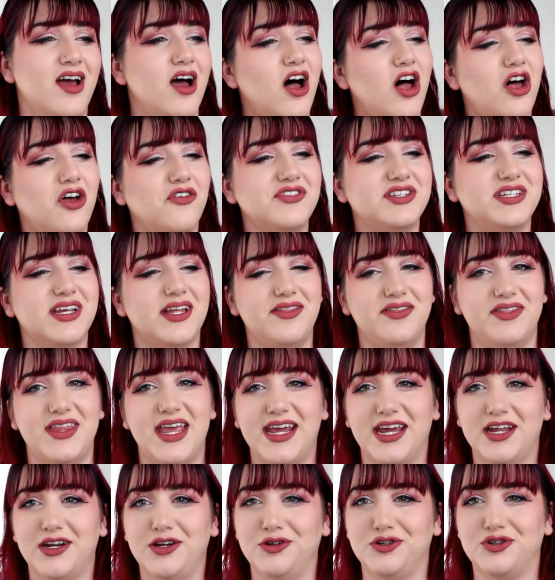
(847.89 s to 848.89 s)
All of a sudden
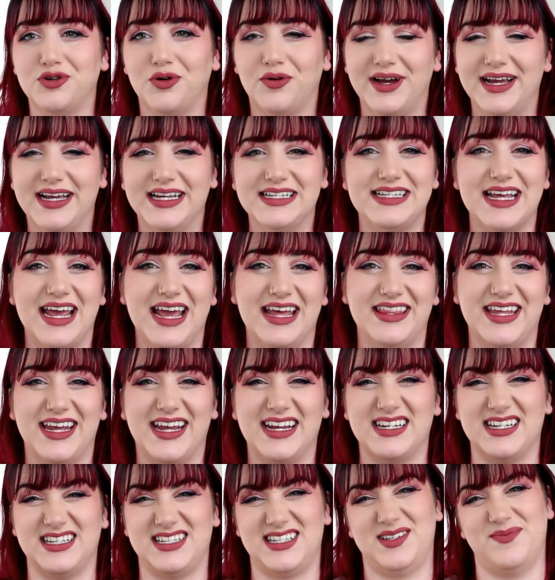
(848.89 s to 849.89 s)
they get new toys and they
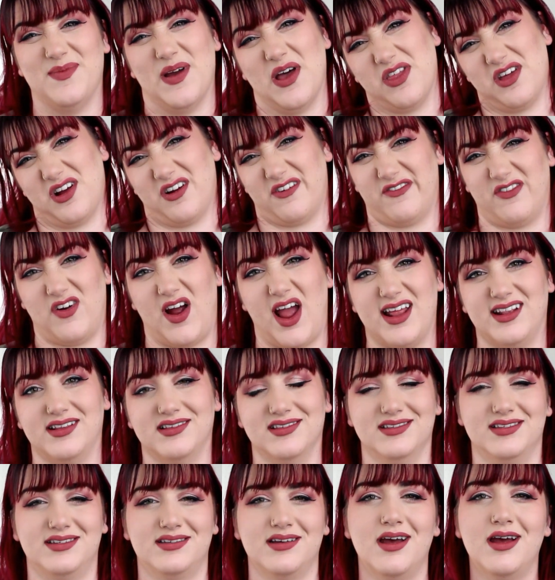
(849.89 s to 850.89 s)
get to smell their
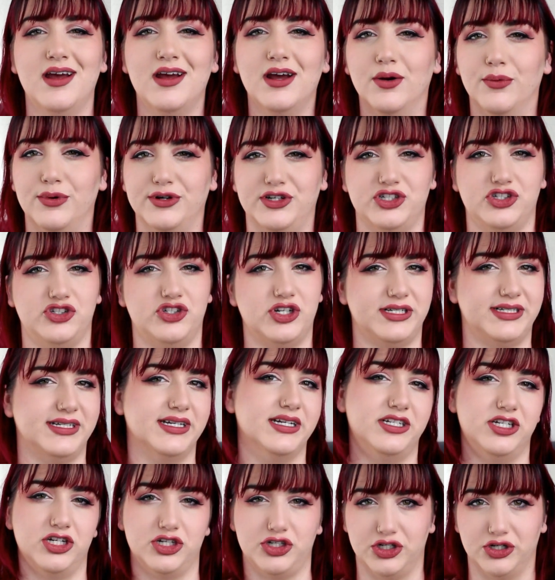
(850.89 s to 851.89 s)
friends, which is just
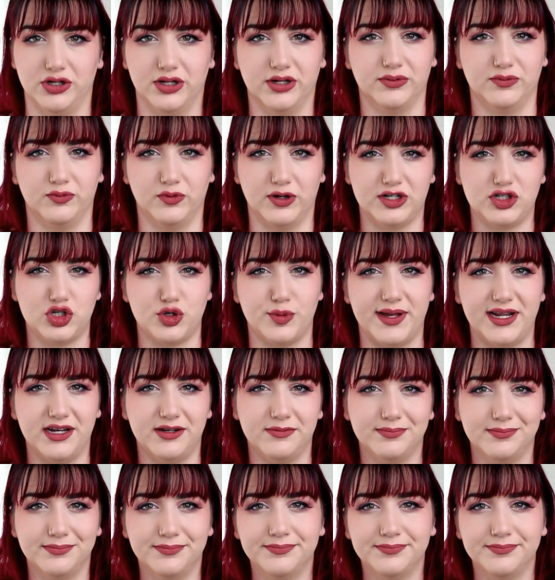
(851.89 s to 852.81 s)
additional enrichment.